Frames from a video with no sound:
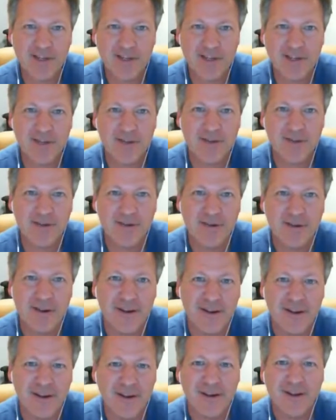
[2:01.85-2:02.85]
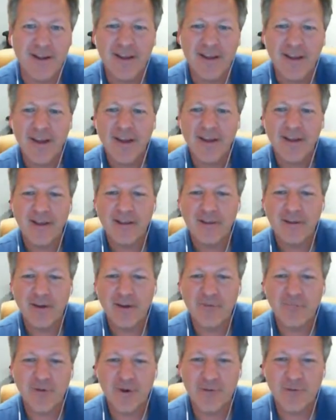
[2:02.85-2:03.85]
So,
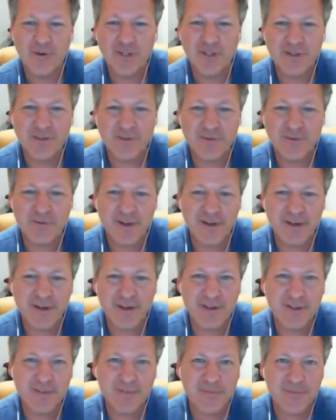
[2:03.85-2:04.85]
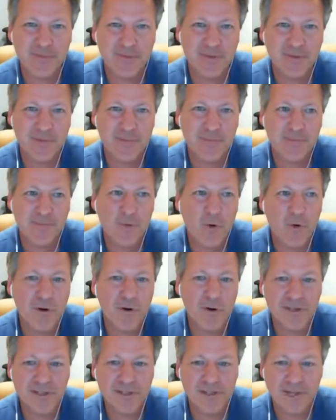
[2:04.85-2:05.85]
looking forward to some
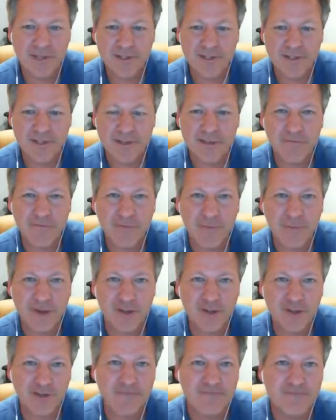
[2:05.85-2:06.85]
more Tesla information.